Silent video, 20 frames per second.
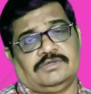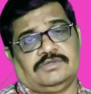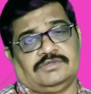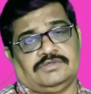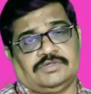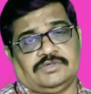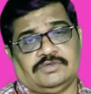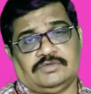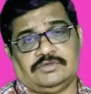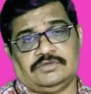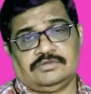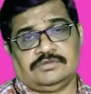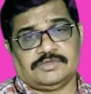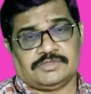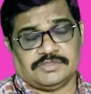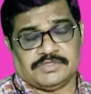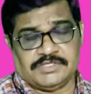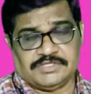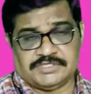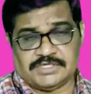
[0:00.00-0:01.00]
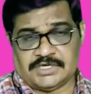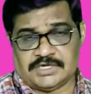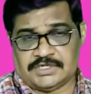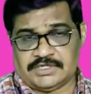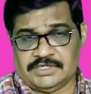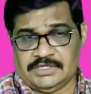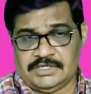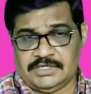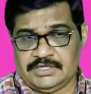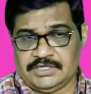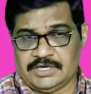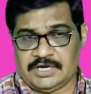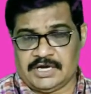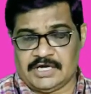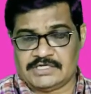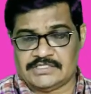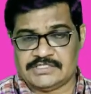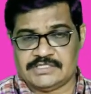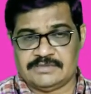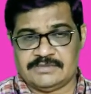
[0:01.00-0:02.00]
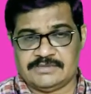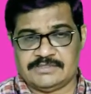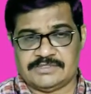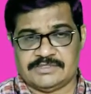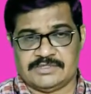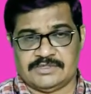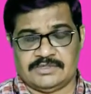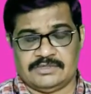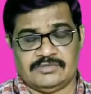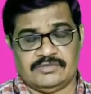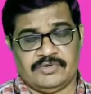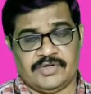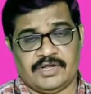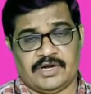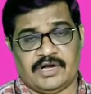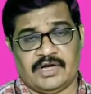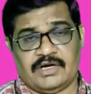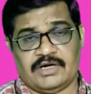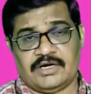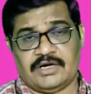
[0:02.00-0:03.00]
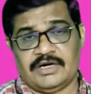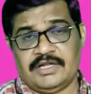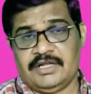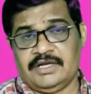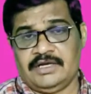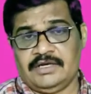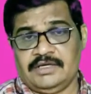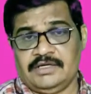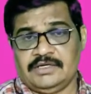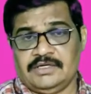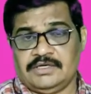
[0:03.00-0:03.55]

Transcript: So these are the concepts we are already